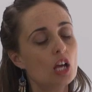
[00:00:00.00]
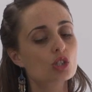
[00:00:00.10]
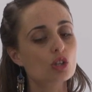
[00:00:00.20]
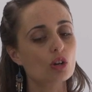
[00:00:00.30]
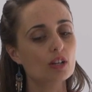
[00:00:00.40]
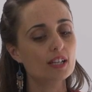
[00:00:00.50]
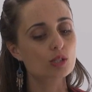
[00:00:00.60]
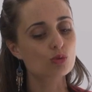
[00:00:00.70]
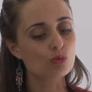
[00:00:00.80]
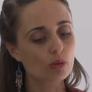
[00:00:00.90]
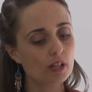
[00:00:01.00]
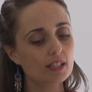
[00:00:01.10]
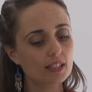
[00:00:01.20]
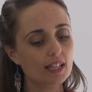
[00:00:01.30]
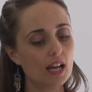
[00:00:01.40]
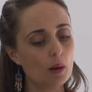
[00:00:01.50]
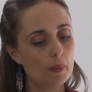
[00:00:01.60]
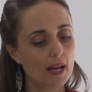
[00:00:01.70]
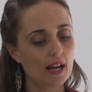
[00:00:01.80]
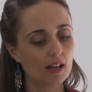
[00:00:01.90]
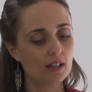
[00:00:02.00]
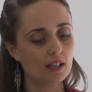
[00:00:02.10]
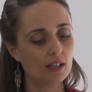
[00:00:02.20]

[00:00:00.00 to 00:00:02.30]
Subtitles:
So it's really about,